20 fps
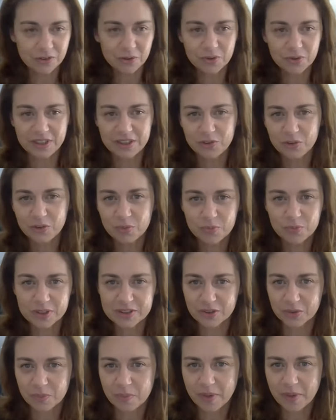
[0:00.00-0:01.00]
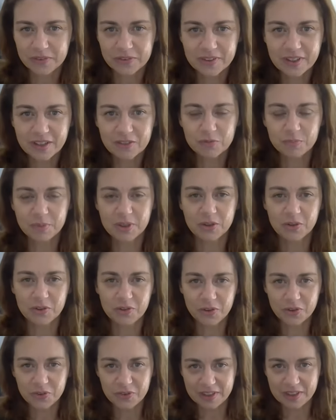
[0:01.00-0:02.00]
I don't need to present myself
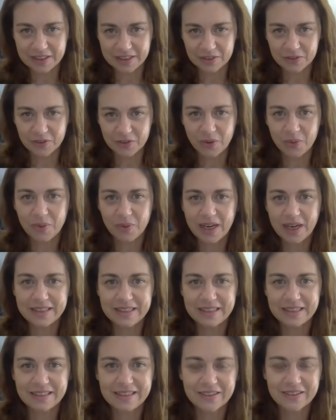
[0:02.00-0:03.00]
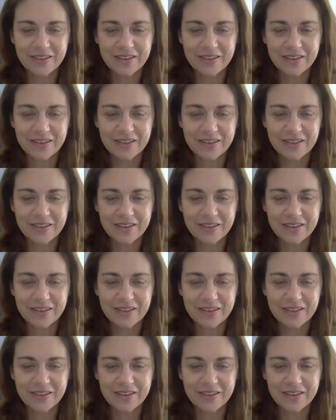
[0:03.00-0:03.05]
because you did it already,